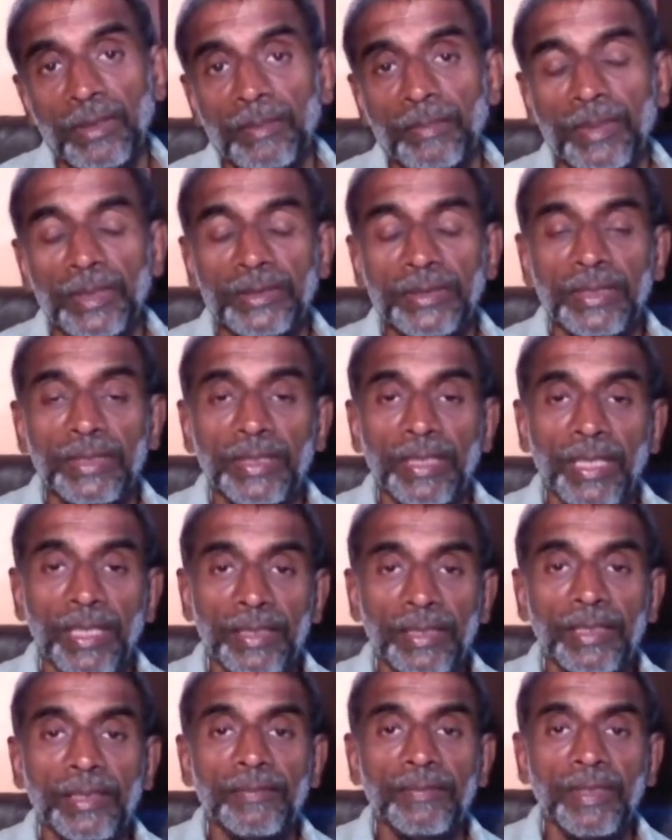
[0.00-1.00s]
Person
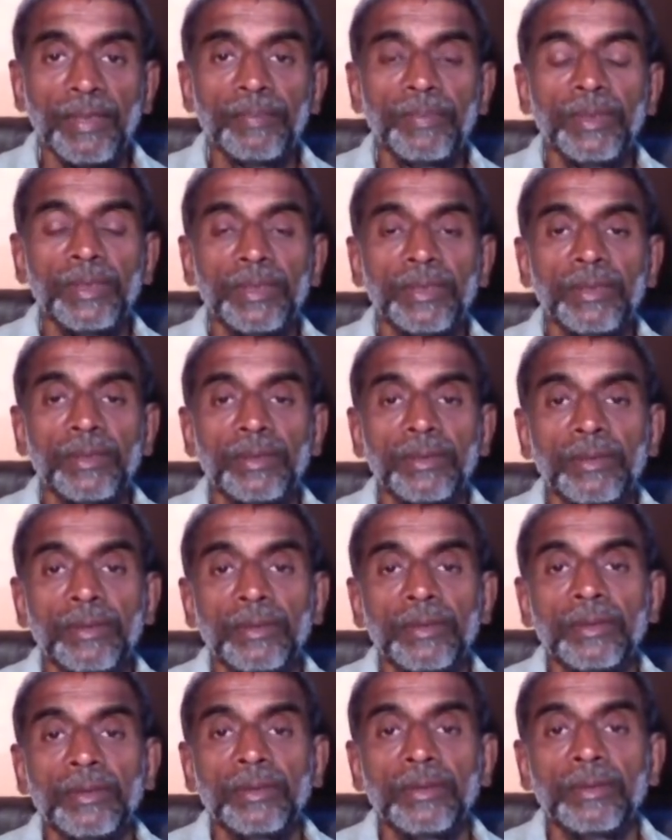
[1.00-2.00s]
can develop a
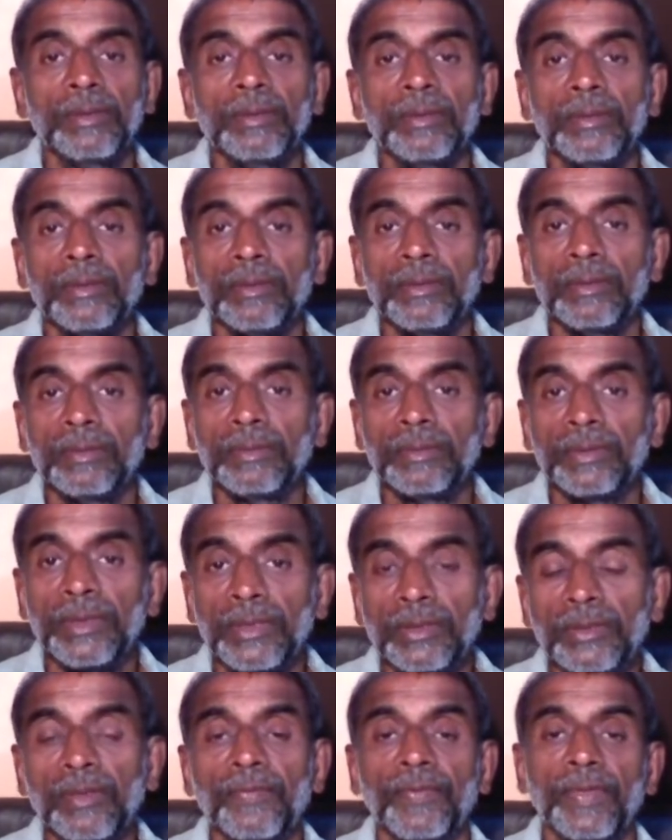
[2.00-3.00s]

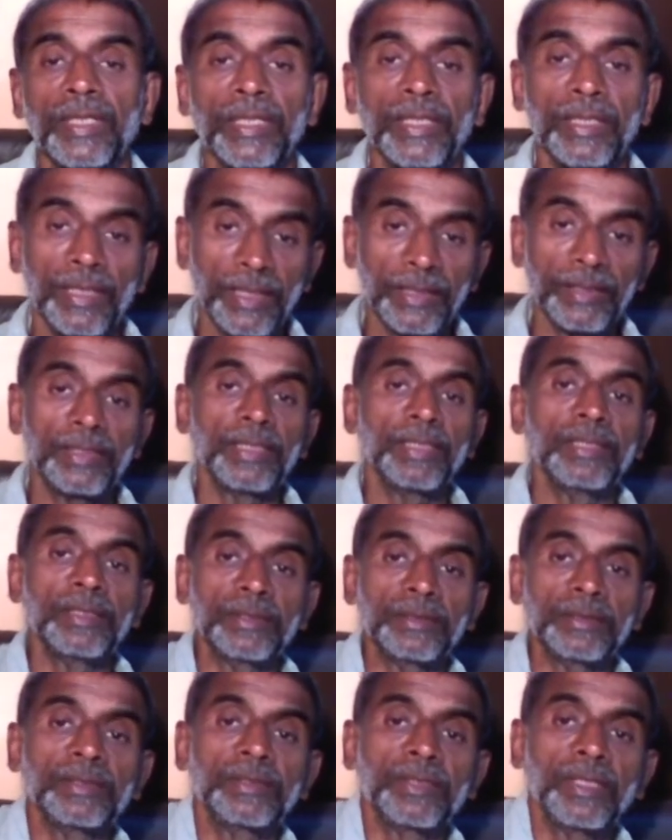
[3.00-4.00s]
schizophrenia like
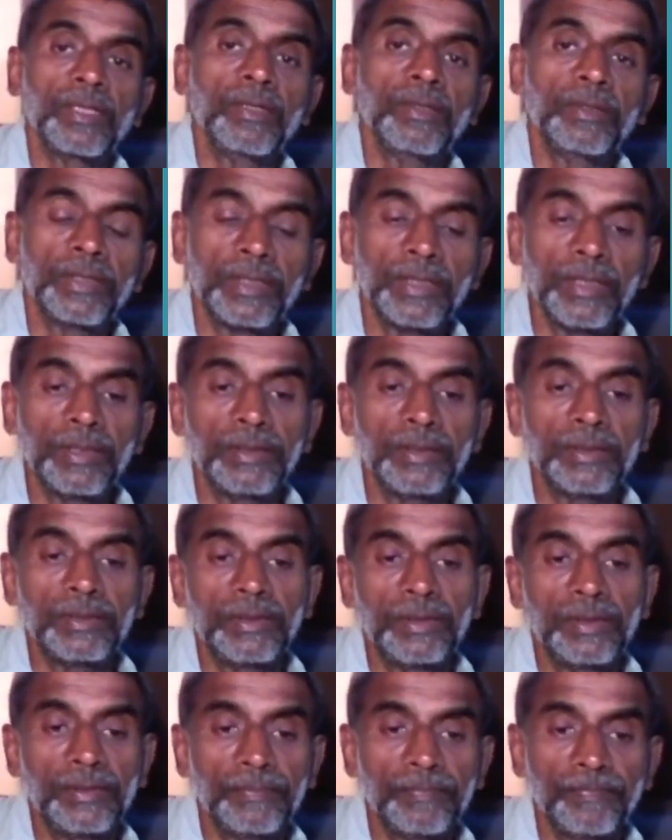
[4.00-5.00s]
illness, psychotic
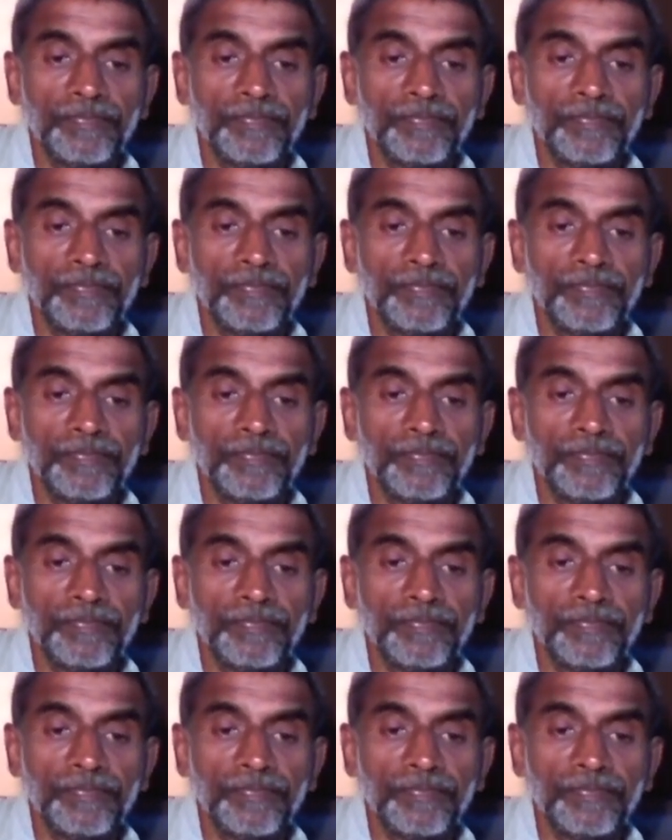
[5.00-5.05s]
illness.